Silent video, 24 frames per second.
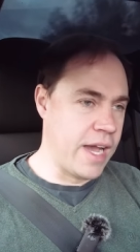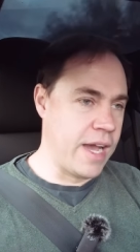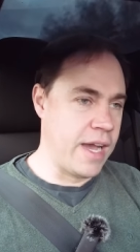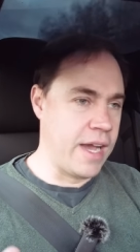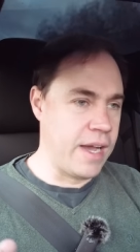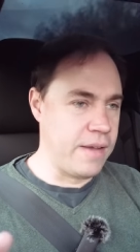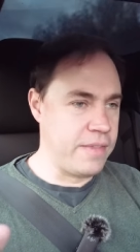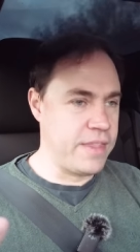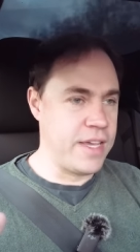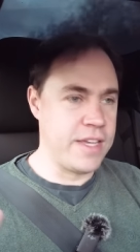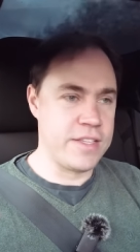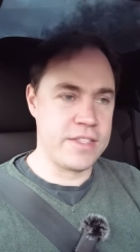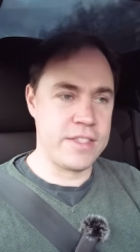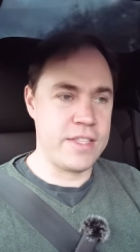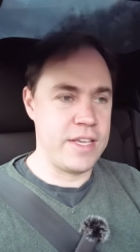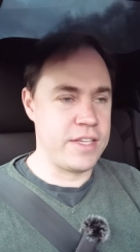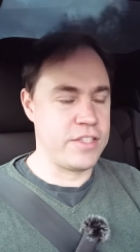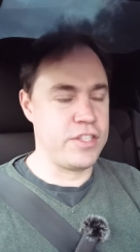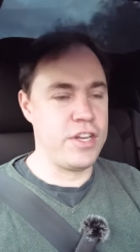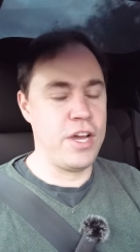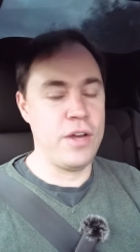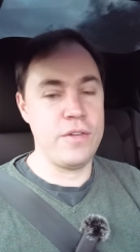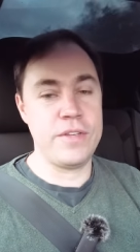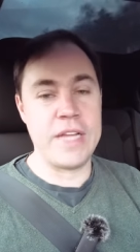Uh, there's
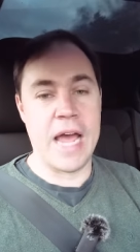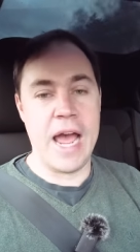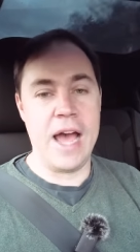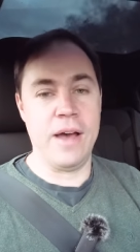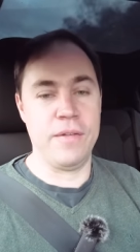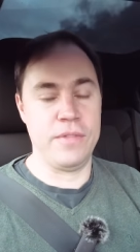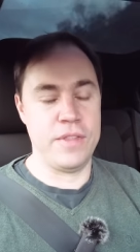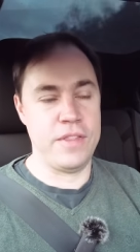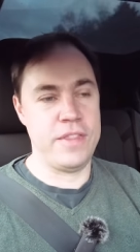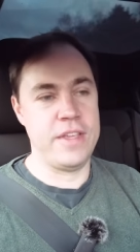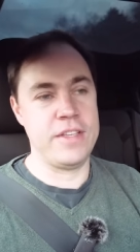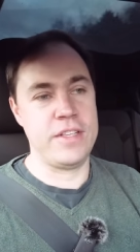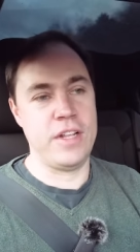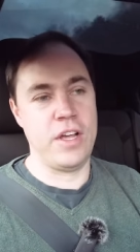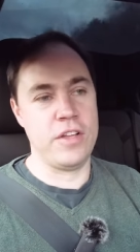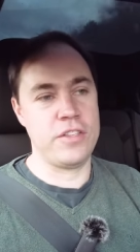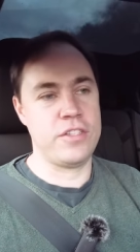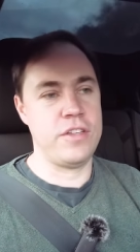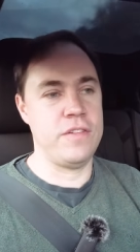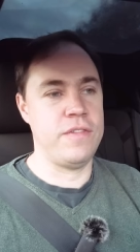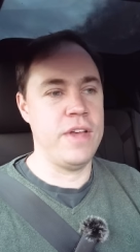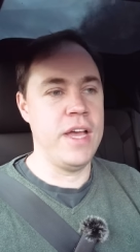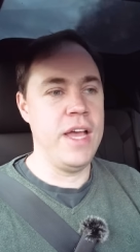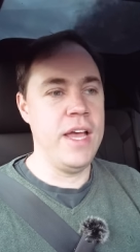there's no doubt that there's
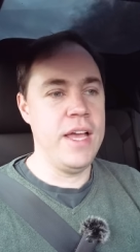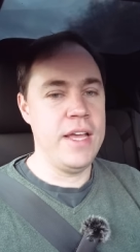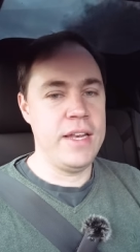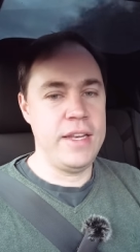lots of